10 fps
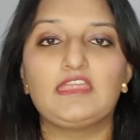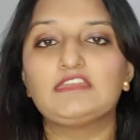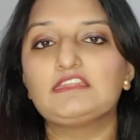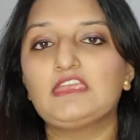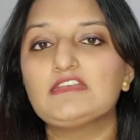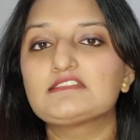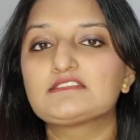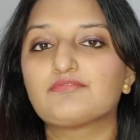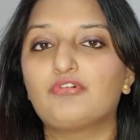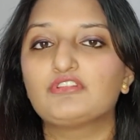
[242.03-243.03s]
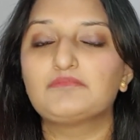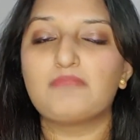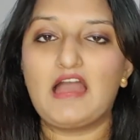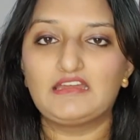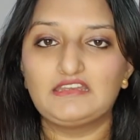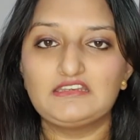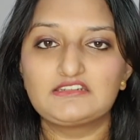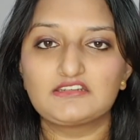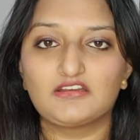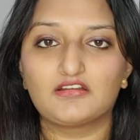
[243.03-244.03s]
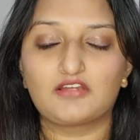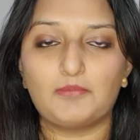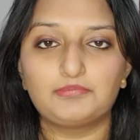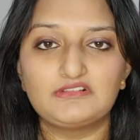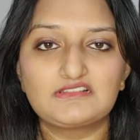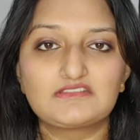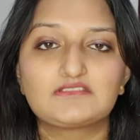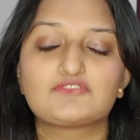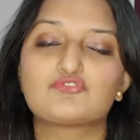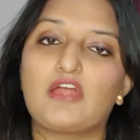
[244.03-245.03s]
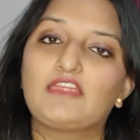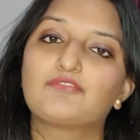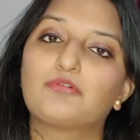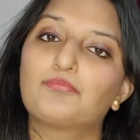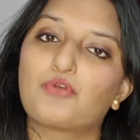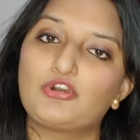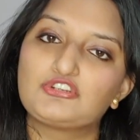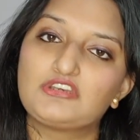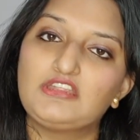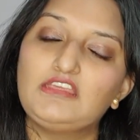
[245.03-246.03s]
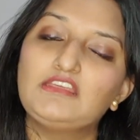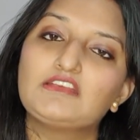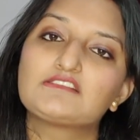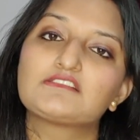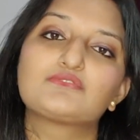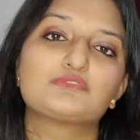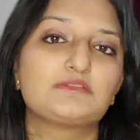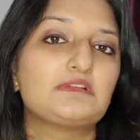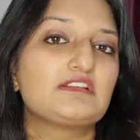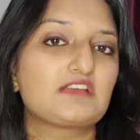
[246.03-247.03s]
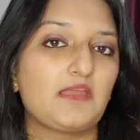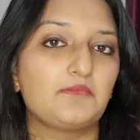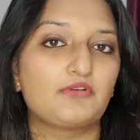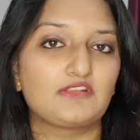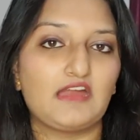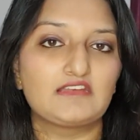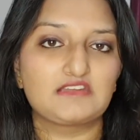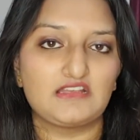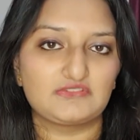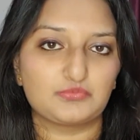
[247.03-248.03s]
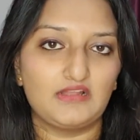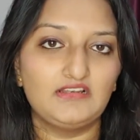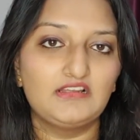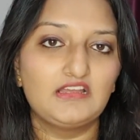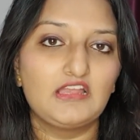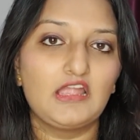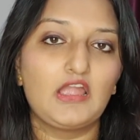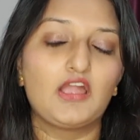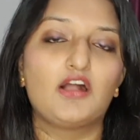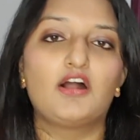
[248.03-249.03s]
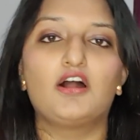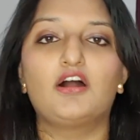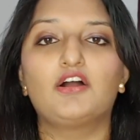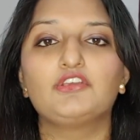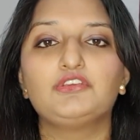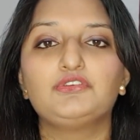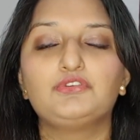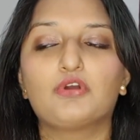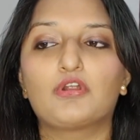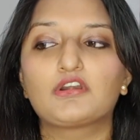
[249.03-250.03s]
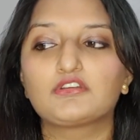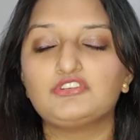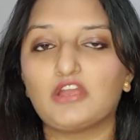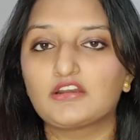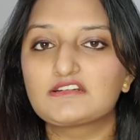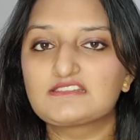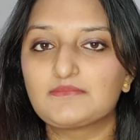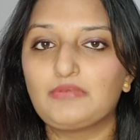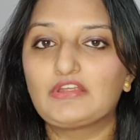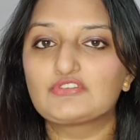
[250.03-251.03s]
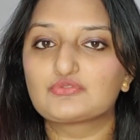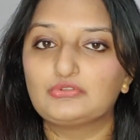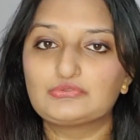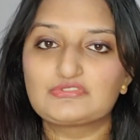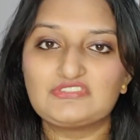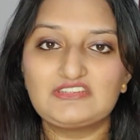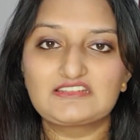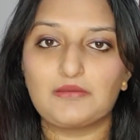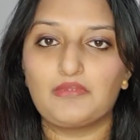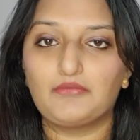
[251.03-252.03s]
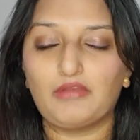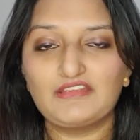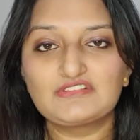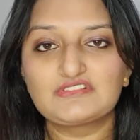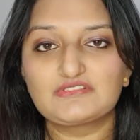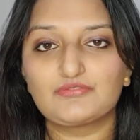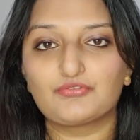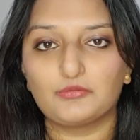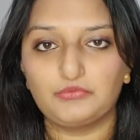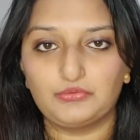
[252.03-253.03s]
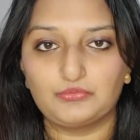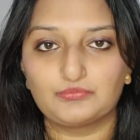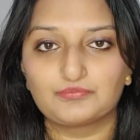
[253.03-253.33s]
In case for the married couples trying for progeny, it's a suitable time for that as well. Your younger sibling is going to seek some advice from you.